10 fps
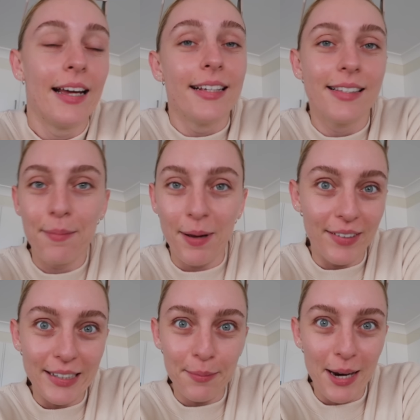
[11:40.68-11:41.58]
sent my
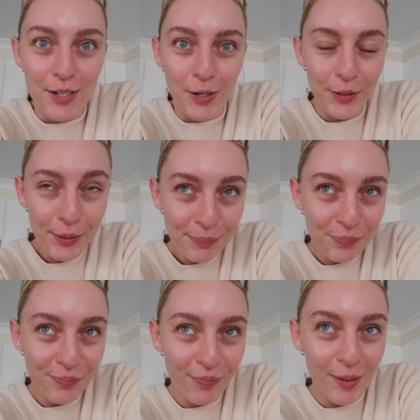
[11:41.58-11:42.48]
resume to,
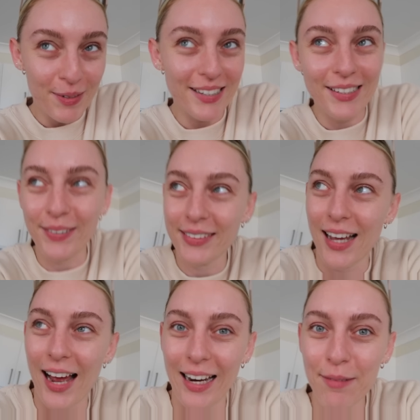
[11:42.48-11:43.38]
which is so
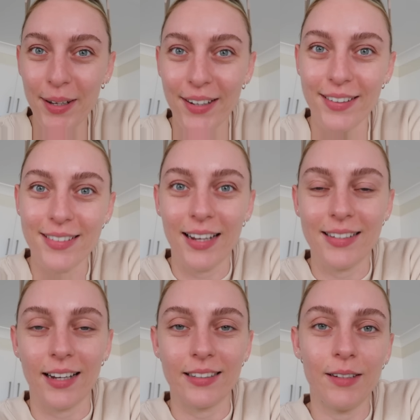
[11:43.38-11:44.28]
exciting because
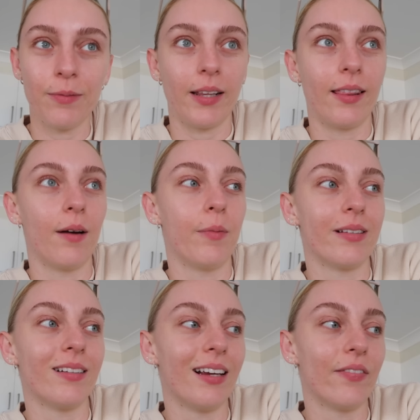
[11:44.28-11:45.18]
it's actually one that
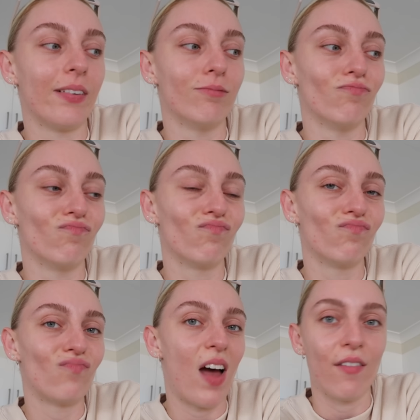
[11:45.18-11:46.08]
wasn't even
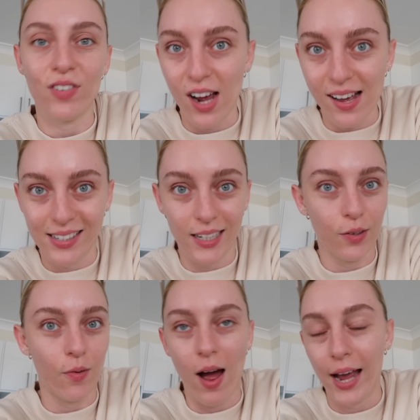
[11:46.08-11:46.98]
advertising
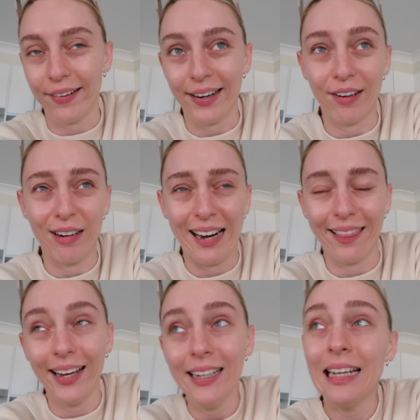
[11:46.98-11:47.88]
or hiring or
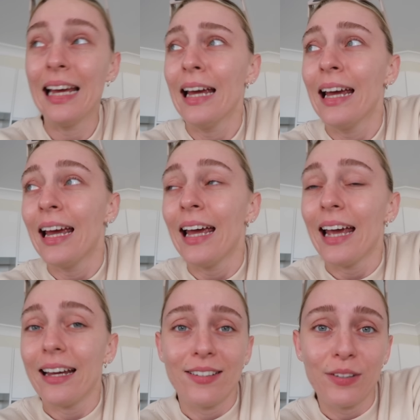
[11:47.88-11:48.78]
anything.
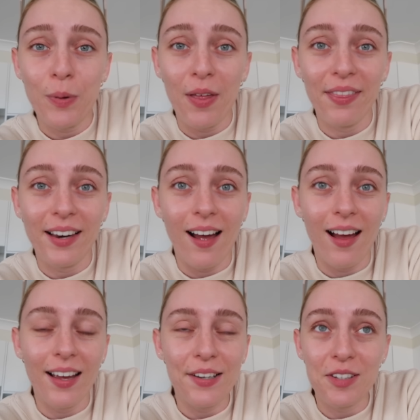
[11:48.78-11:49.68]
It's just one that
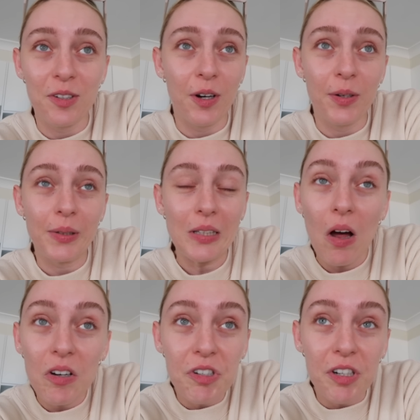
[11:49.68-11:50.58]
I used to go to a
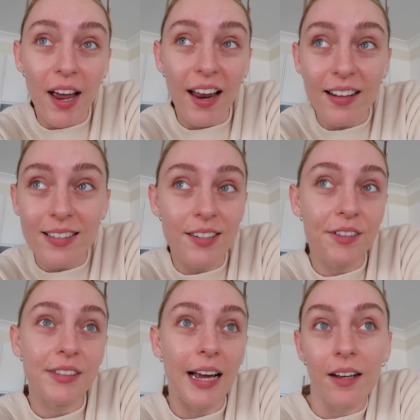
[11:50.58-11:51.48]
lot and it's
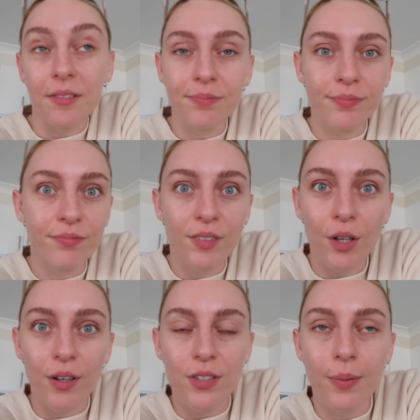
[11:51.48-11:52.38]
still like
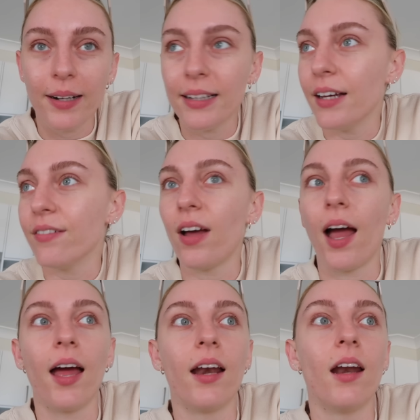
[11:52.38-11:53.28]
close to where I live
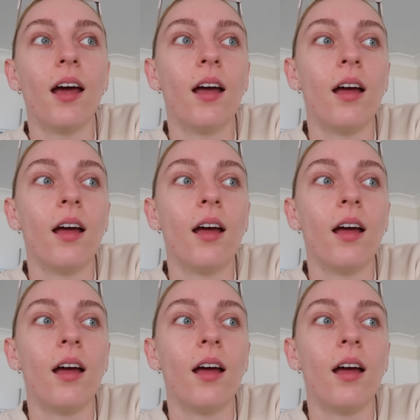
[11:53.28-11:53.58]
and